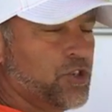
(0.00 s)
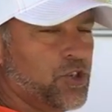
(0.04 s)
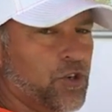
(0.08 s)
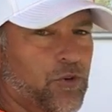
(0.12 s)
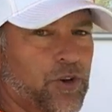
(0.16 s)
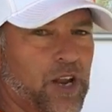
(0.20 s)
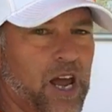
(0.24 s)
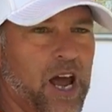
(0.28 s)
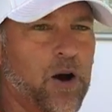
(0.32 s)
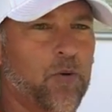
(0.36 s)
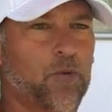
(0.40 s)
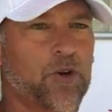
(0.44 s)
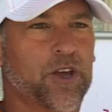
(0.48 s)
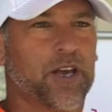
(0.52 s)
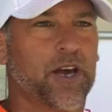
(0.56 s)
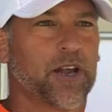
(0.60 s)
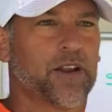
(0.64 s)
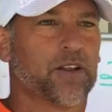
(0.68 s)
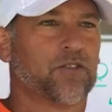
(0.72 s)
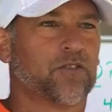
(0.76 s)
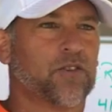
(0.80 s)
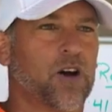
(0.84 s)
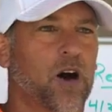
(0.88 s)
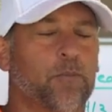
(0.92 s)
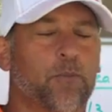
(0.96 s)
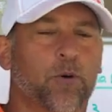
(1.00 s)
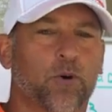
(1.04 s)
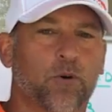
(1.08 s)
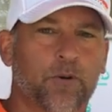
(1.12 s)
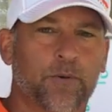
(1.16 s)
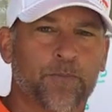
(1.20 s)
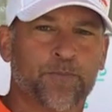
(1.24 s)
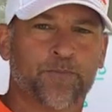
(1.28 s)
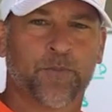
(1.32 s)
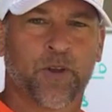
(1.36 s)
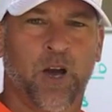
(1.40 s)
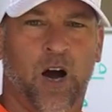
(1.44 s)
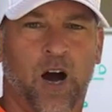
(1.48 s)
So now we get a
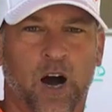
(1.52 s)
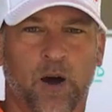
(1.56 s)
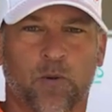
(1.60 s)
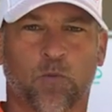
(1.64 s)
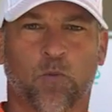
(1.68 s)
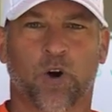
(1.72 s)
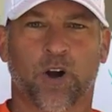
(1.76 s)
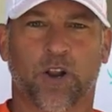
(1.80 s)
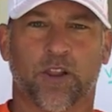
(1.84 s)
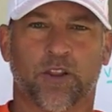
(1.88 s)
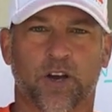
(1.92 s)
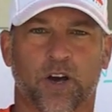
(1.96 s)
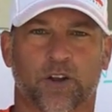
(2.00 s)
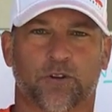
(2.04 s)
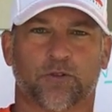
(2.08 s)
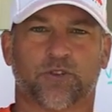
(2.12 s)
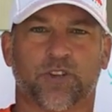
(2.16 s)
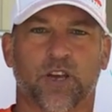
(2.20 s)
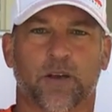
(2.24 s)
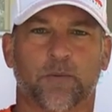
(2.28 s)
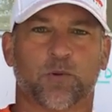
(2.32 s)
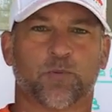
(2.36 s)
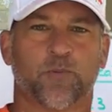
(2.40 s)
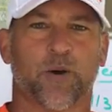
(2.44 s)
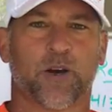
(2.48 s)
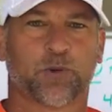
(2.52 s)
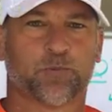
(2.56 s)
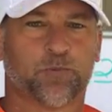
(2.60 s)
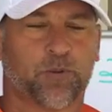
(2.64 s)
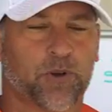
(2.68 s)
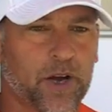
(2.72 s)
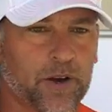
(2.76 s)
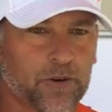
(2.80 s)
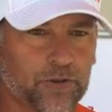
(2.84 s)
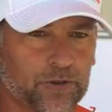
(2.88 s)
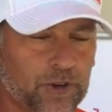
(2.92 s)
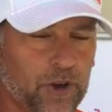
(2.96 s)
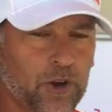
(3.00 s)
double on one of the other team's best
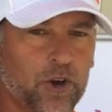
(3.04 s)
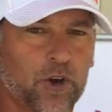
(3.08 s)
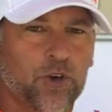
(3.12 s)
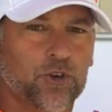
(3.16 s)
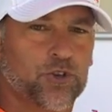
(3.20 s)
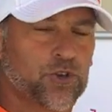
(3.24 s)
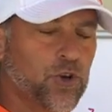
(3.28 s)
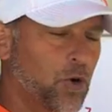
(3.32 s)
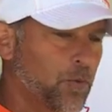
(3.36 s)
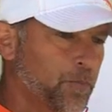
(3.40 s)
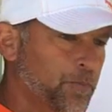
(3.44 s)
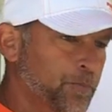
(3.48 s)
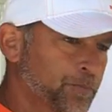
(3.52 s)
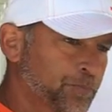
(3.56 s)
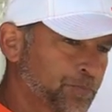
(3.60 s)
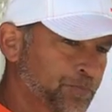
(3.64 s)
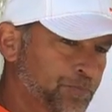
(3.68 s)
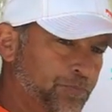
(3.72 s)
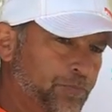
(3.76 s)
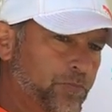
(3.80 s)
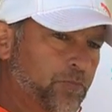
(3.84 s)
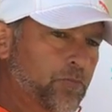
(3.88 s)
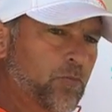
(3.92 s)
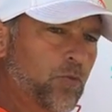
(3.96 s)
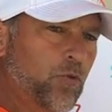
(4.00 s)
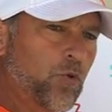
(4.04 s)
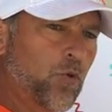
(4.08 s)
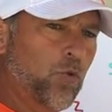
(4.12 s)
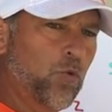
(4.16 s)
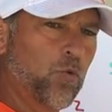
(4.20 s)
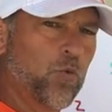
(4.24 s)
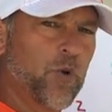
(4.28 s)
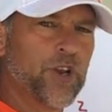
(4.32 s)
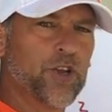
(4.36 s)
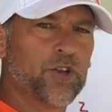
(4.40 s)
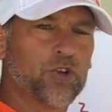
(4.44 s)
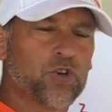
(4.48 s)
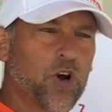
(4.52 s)
players. So
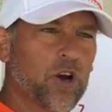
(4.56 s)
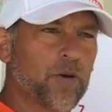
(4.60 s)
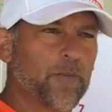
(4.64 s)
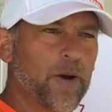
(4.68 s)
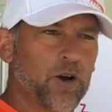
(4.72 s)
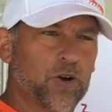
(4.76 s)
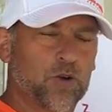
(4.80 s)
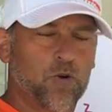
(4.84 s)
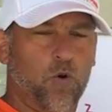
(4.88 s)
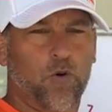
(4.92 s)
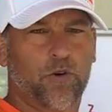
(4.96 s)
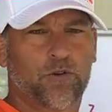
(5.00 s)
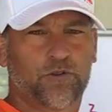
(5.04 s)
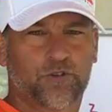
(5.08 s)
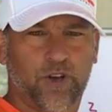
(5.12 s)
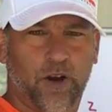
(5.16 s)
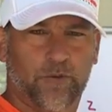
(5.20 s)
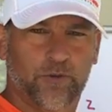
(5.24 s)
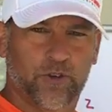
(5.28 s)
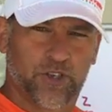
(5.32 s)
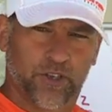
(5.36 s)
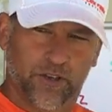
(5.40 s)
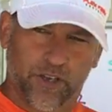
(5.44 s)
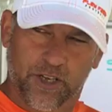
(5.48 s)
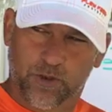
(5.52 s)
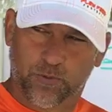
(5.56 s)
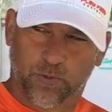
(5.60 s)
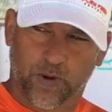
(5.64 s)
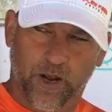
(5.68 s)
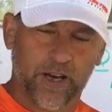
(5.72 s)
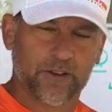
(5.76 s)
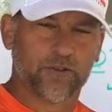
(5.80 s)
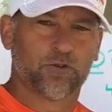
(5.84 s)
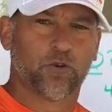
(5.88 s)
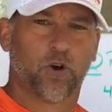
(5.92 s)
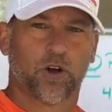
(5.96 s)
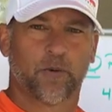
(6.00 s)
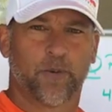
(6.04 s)
when you talk about quarters coverage, at least
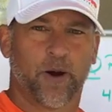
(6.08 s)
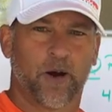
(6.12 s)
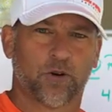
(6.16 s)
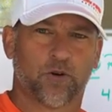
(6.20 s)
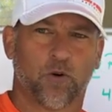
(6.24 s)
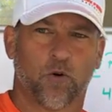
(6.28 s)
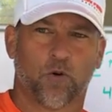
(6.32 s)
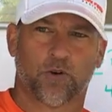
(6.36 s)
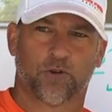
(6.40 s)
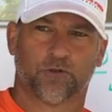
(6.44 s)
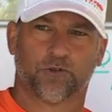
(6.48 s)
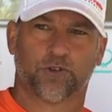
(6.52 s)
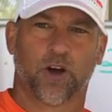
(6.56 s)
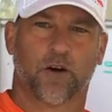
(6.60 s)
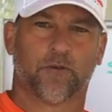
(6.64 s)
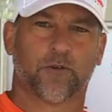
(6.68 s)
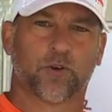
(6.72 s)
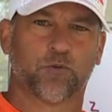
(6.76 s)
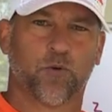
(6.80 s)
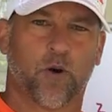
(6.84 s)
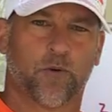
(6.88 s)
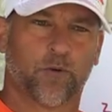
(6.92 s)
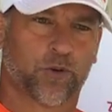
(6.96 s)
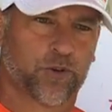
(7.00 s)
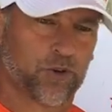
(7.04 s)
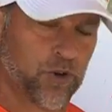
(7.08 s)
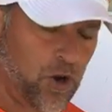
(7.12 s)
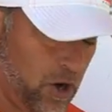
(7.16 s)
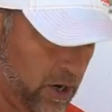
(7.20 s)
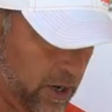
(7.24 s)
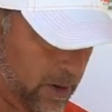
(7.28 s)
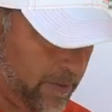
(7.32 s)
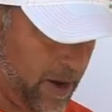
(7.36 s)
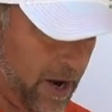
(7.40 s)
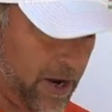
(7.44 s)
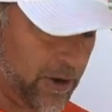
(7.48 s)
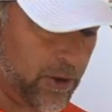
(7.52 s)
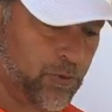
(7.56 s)
when I talk about quarters coverage, what we're
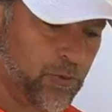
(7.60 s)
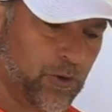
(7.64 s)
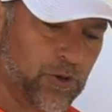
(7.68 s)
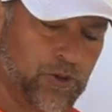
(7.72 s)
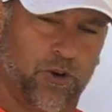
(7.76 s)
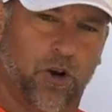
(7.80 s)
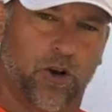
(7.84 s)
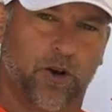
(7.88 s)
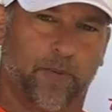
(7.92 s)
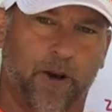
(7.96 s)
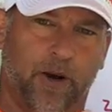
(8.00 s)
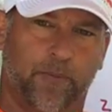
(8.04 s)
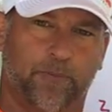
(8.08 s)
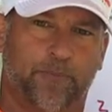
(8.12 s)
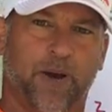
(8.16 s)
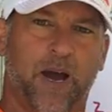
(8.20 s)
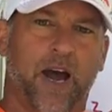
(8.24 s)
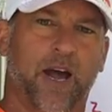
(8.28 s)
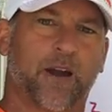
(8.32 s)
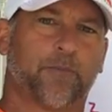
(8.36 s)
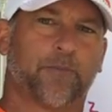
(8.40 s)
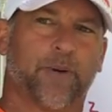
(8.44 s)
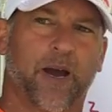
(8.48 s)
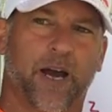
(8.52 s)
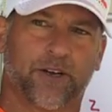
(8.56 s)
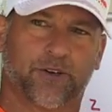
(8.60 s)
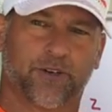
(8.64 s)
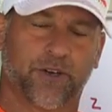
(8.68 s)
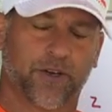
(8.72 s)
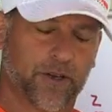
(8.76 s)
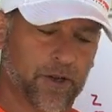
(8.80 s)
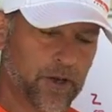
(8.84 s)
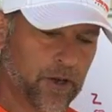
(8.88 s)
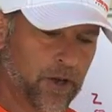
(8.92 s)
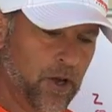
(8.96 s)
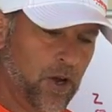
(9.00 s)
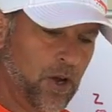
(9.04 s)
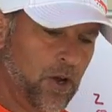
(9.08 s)
talking about is we're talking about pattern matching.